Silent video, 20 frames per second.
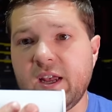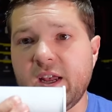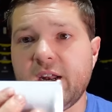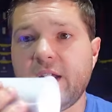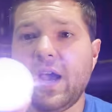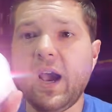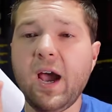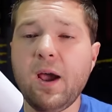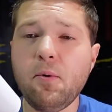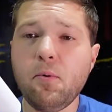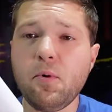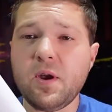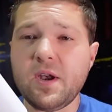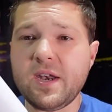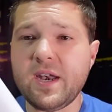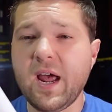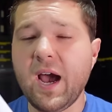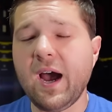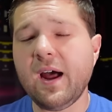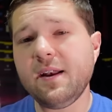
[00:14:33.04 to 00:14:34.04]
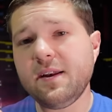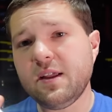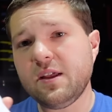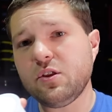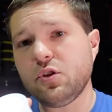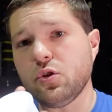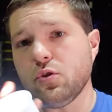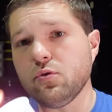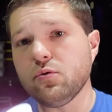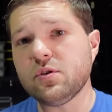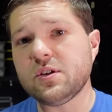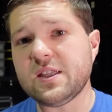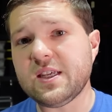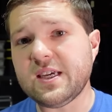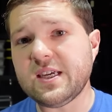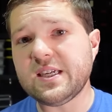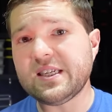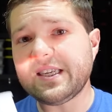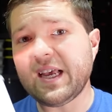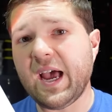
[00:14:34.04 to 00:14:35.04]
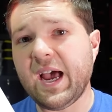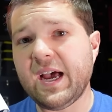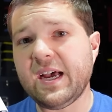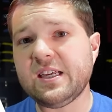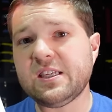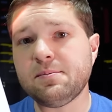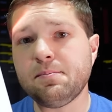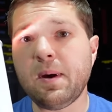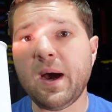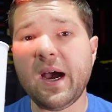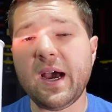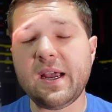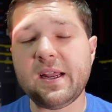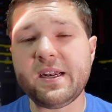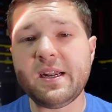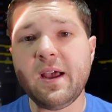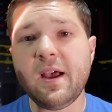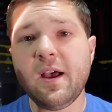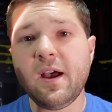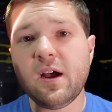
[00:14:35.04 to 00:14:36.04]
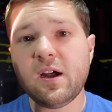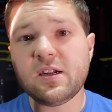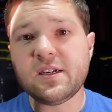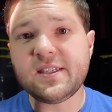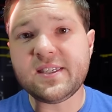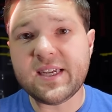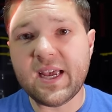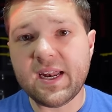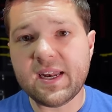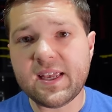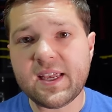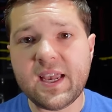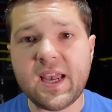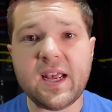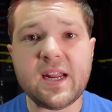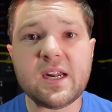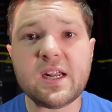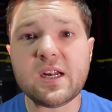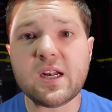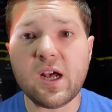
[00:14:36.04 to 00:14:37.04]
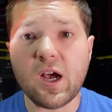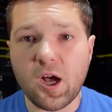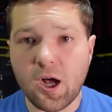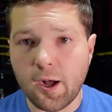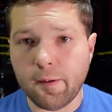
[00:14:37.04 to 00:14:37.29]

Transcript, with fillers: in. I would not use these as my dedicated